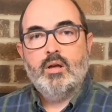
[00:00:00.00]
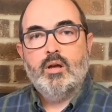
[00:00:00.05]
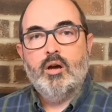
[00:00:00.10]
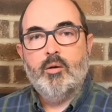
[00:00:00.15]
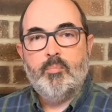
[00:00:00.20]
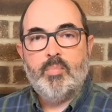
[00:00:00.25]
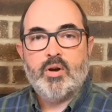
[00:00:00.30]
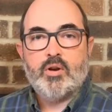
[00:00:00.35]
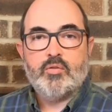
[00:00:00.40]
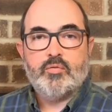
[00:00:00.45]
A
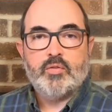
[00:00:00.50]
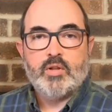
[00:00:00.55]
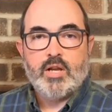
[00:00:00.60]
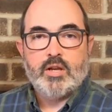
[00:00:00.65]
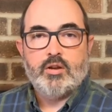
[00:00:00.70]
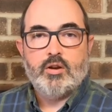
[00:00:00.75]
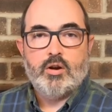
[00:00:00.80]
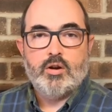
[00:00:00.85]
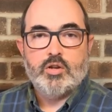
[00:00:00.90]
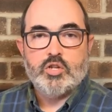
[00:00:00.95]
butterfly
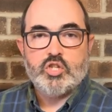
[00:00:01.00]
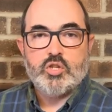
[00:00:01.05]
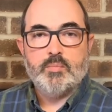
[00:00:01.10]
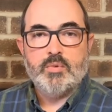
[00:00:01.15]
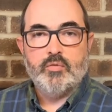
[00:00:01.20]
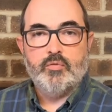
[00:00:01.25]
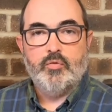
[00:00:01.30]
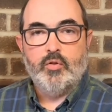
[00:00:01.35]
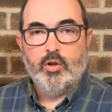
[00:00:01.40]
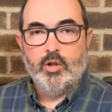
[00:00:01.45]
garden should be
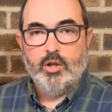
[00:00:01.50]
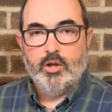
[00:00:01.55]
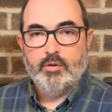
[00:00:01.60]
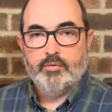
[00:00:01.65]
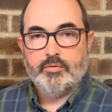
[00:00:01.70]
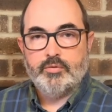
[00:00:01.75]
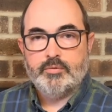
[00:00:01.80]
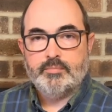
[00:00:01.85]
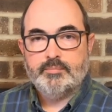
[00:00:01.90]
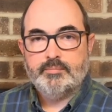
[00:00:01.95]
full
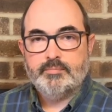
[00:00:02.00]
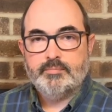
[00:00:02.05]
of